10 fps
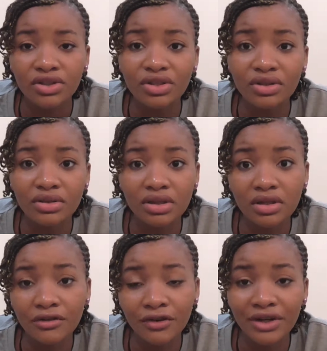you
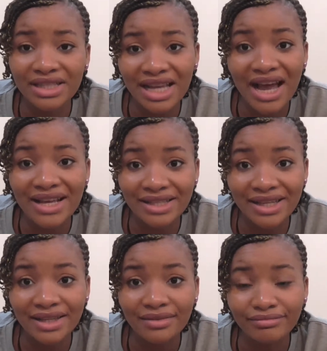look for a
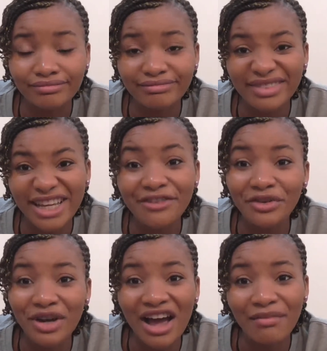taxi
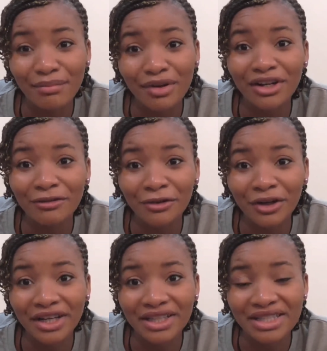if you have money
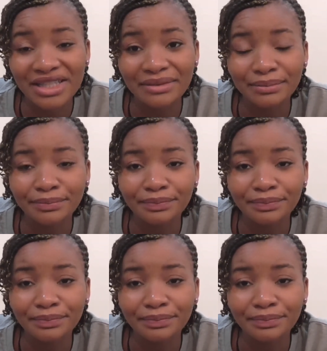for it."